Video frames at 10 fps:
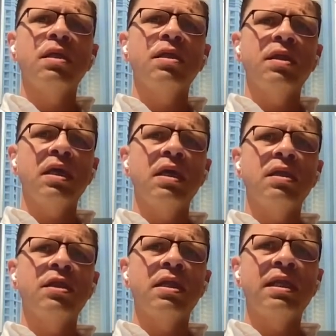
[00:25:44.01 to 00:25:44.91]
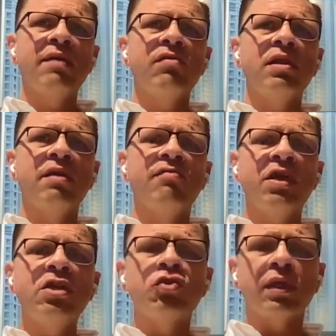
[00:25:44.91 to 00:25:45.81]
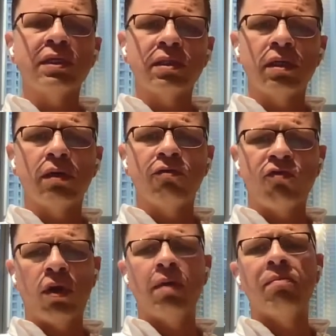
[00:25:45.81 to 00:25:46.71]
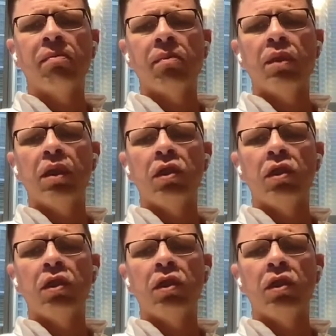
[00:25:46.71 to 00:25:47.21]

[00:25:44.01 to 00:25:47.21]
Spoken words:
the level of interest from